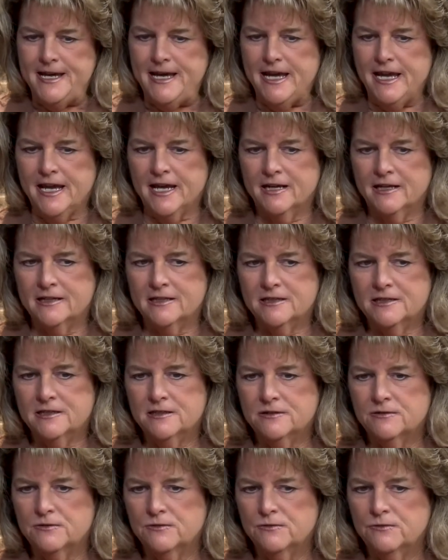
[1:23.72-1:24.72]
And
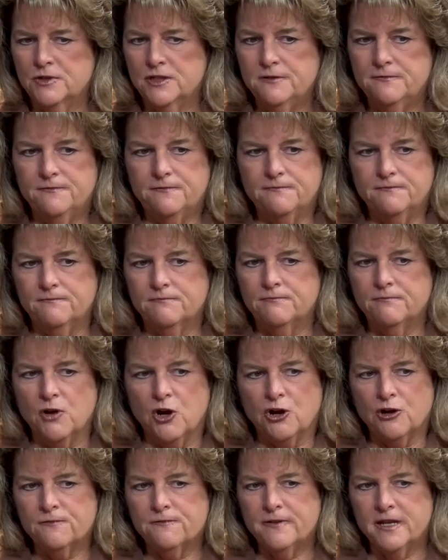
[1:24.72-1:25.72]
we've,
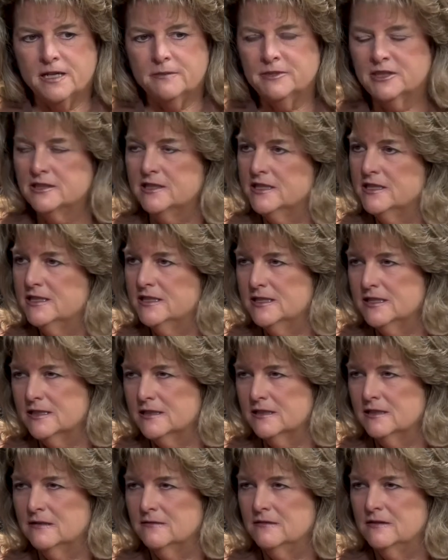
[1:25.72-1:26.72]
our families
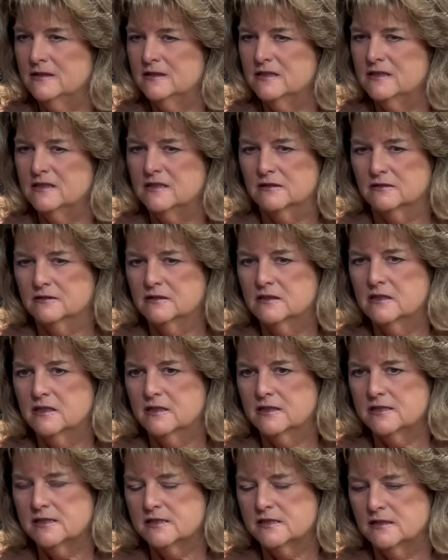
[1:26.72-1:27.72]
instilled in
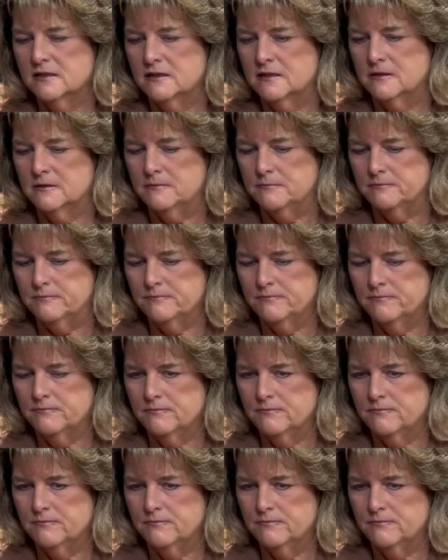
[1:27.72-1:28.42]
us um,